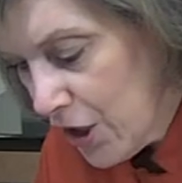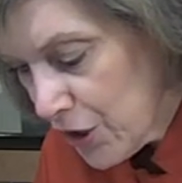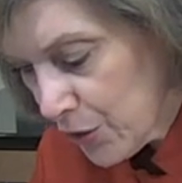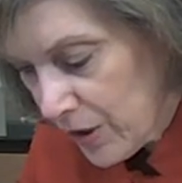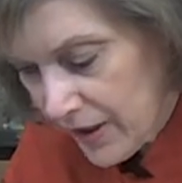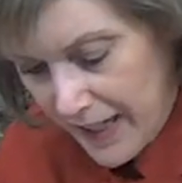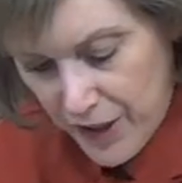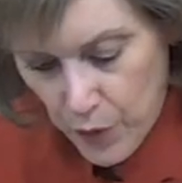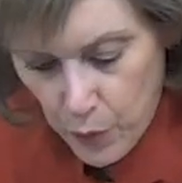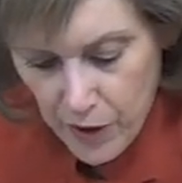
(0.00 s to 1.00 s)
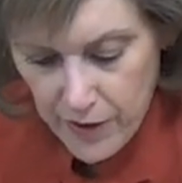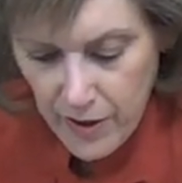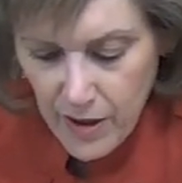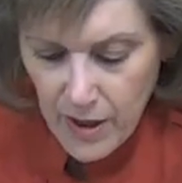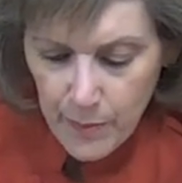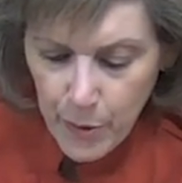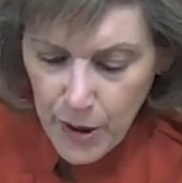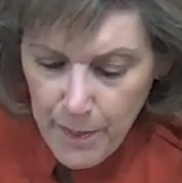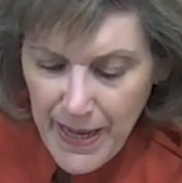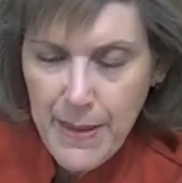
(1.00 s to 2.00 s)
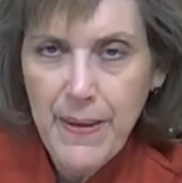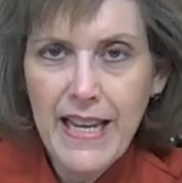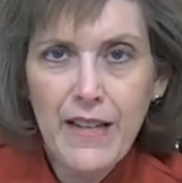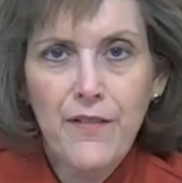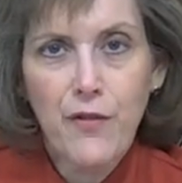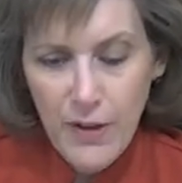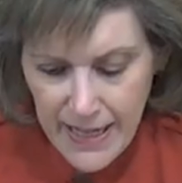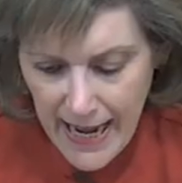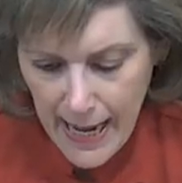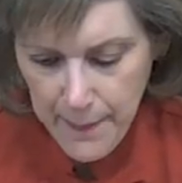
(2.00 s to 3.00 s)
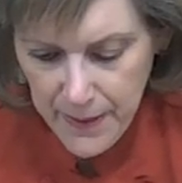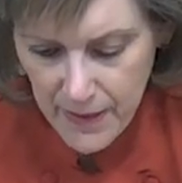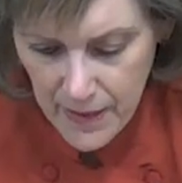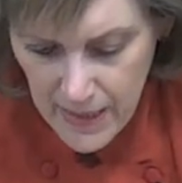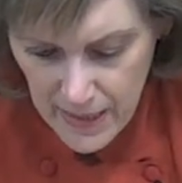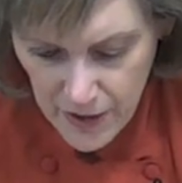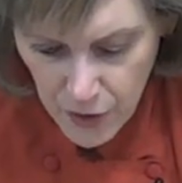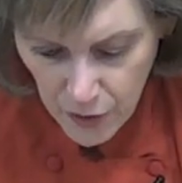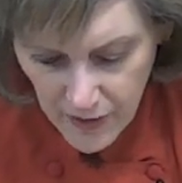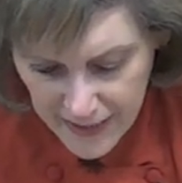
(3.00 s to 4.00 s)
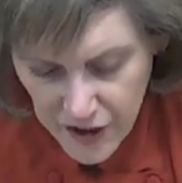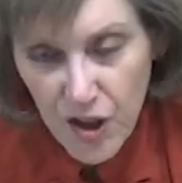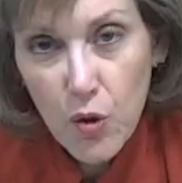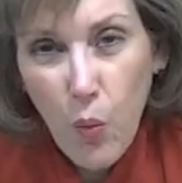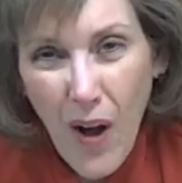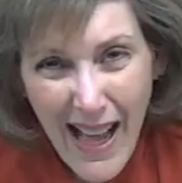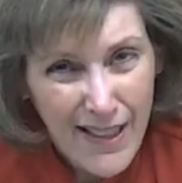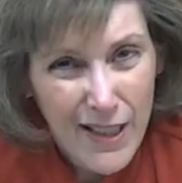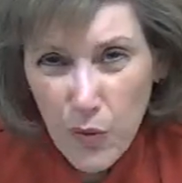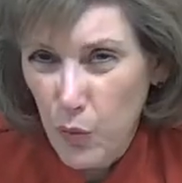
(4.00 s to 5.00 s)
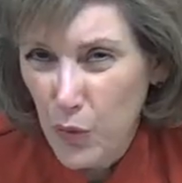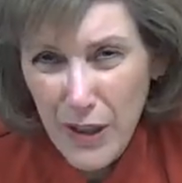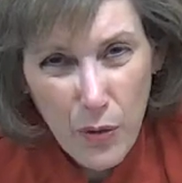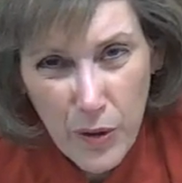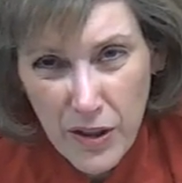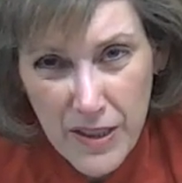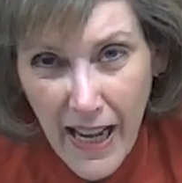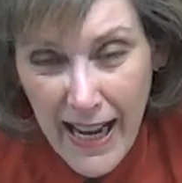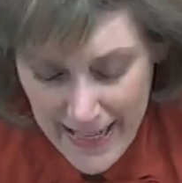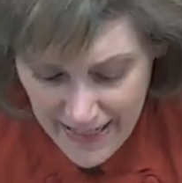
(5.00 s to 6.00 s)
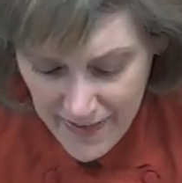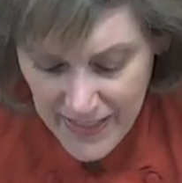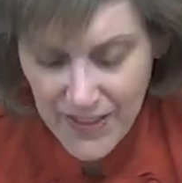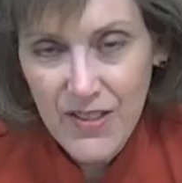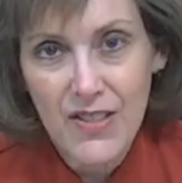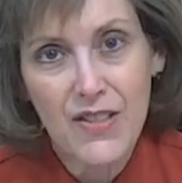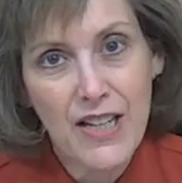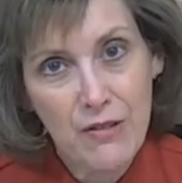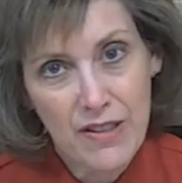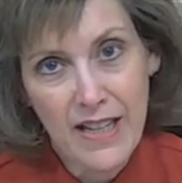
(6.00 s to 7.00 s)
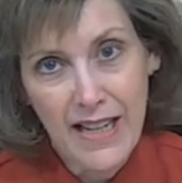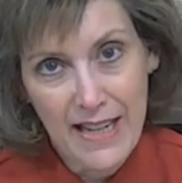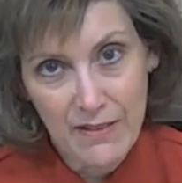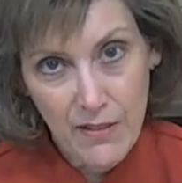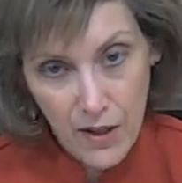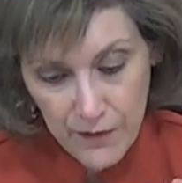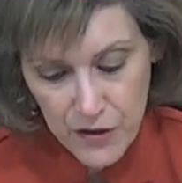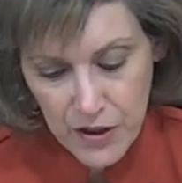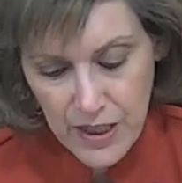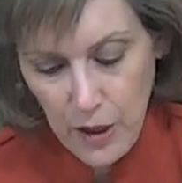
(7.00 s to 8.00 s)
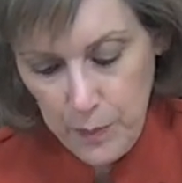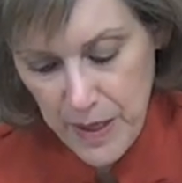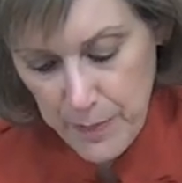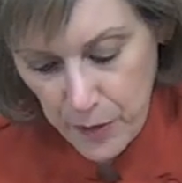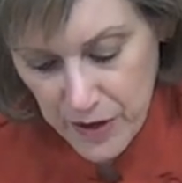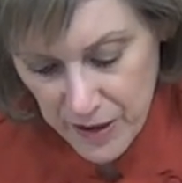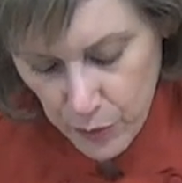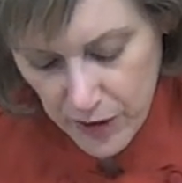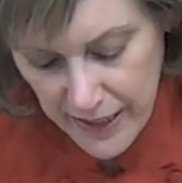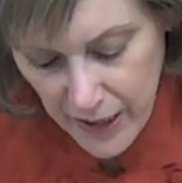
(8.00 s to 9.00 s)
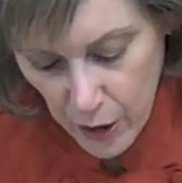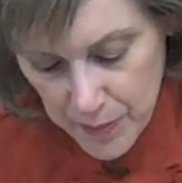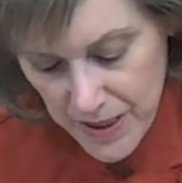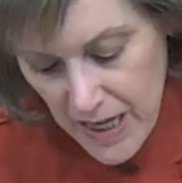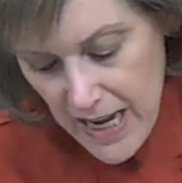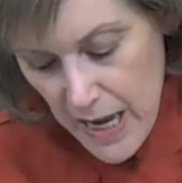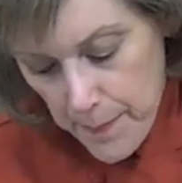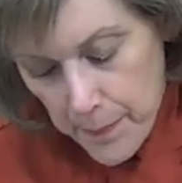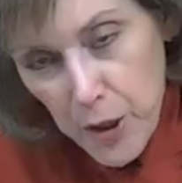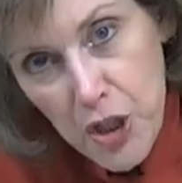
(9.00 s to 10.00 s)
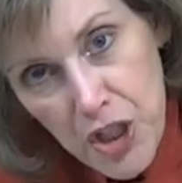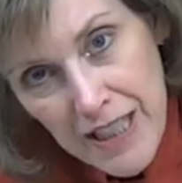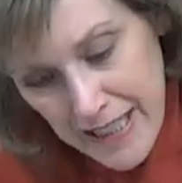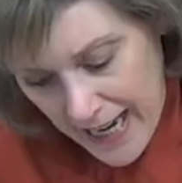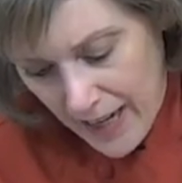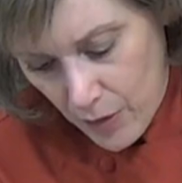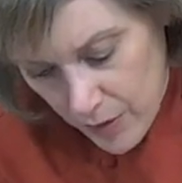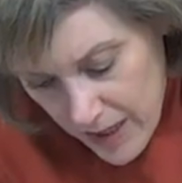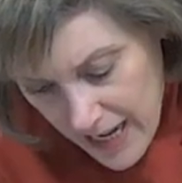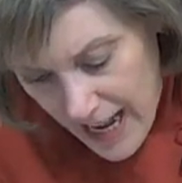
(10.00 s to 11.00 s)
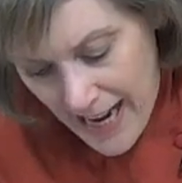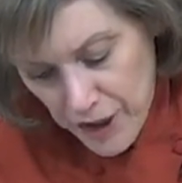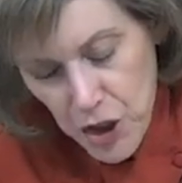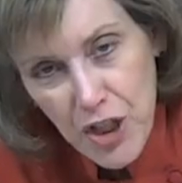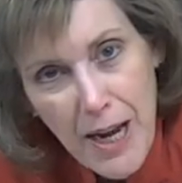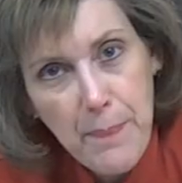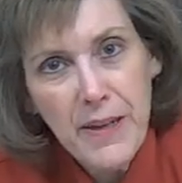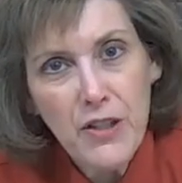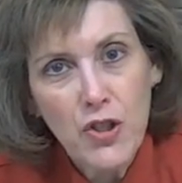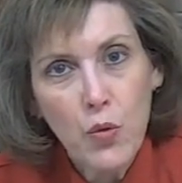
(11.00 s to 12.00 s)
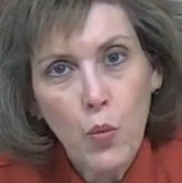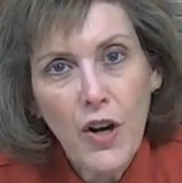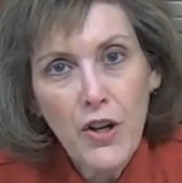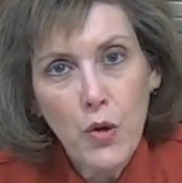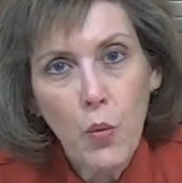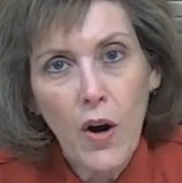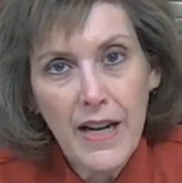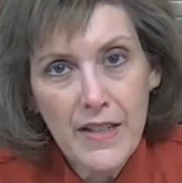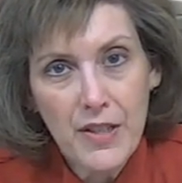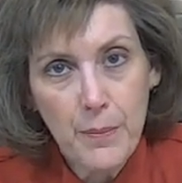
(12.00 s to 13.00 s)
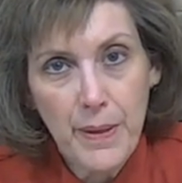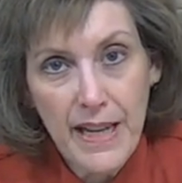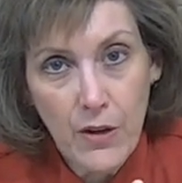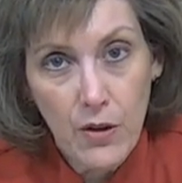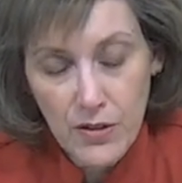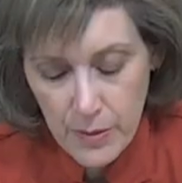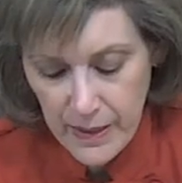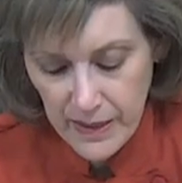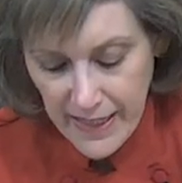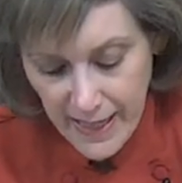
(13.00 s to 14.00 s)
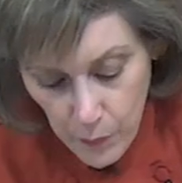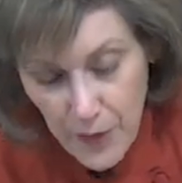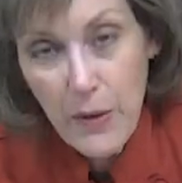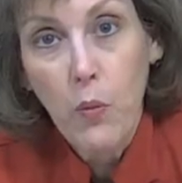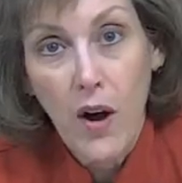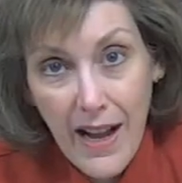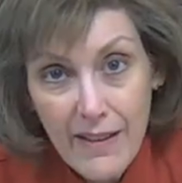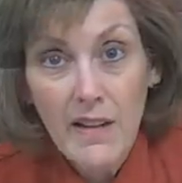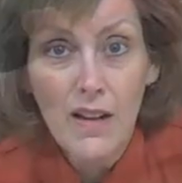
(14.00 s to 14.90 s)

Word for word: sort of like you would put a baby in for a nap, sort of like swaddle it real, real tight. And this is a secret that I love to tell people because it really helps. Push it down and shape it into what you want it to be ultimately. And we want